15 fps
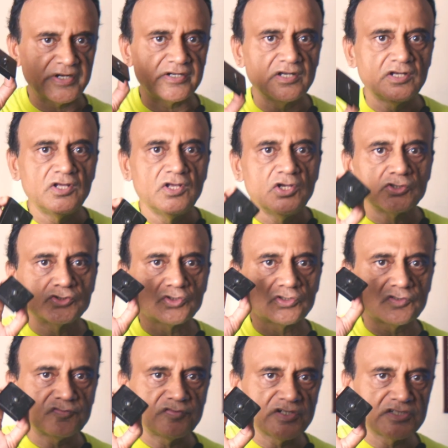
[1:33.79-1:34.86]
Right.
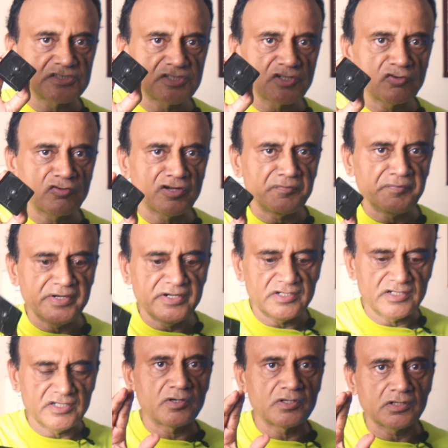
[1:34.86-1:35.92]
So the first
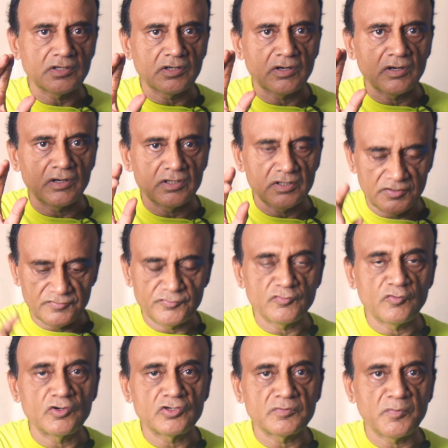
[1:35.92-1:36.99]
requirement is, if
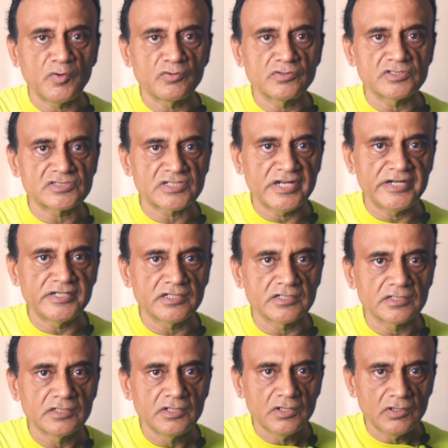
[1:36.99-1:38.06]
you want to mount the
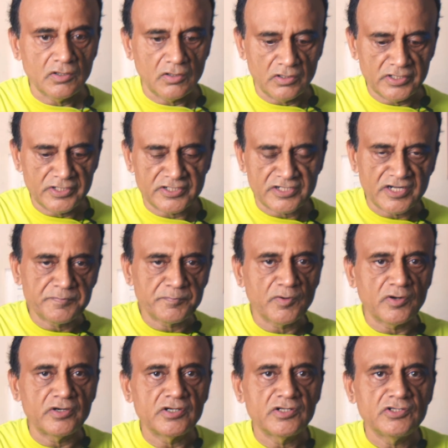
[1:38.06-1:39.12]
slider on a
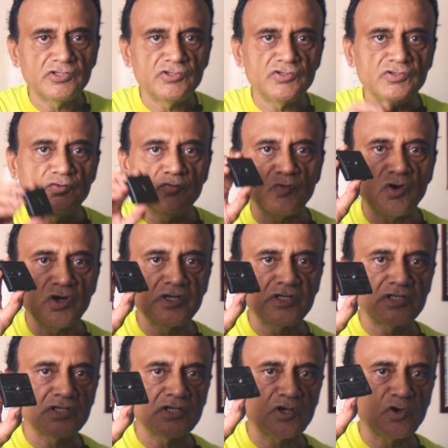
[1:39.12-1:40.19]
tripod, you
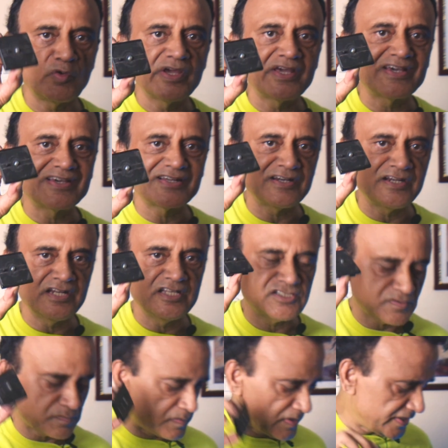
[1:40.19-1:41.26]
want a quick
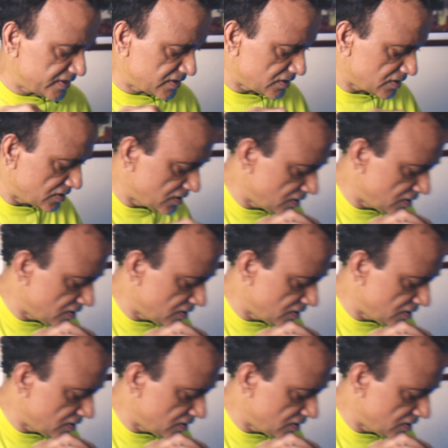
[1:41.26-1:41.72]
release plate.